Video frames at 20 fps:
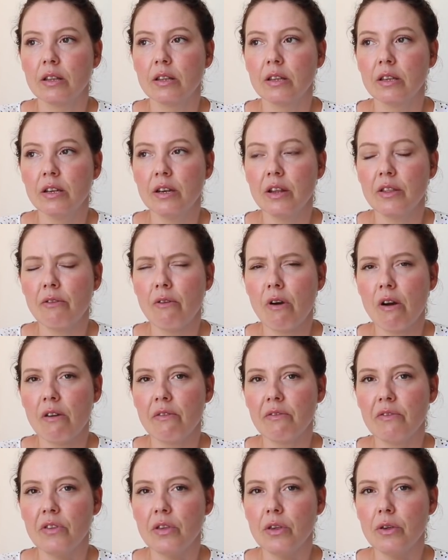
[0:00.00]
You know, there
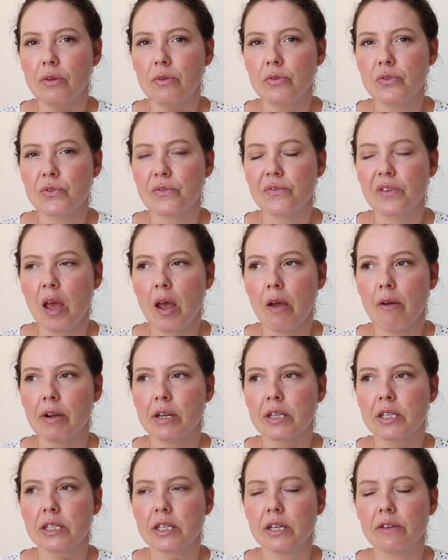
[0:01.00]
are a few sort of
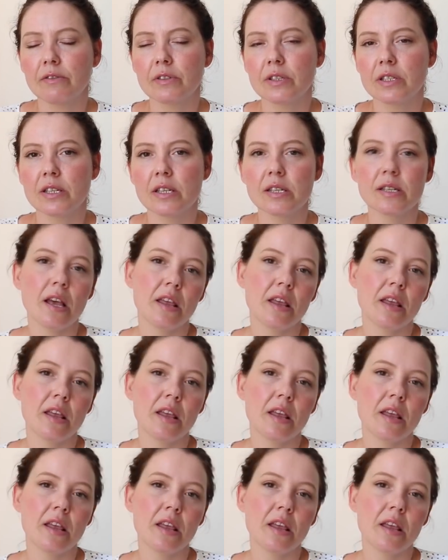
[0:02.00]
character differences,